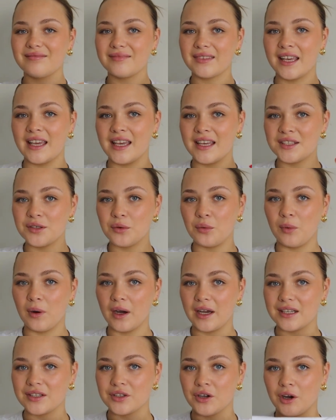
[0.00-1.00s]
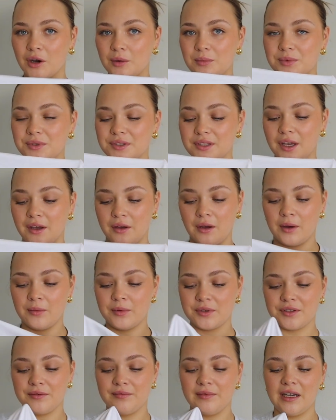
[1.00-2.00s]
it is a white top, so I
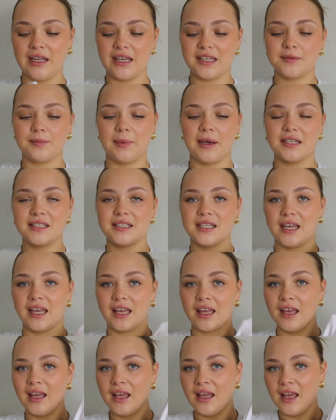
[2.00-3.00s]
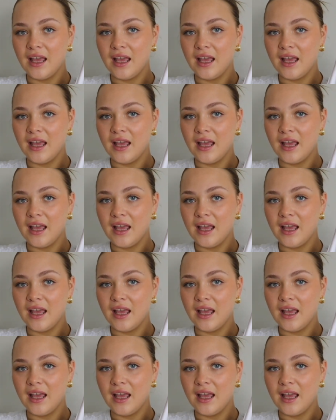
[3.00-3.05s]
wasn't really expecting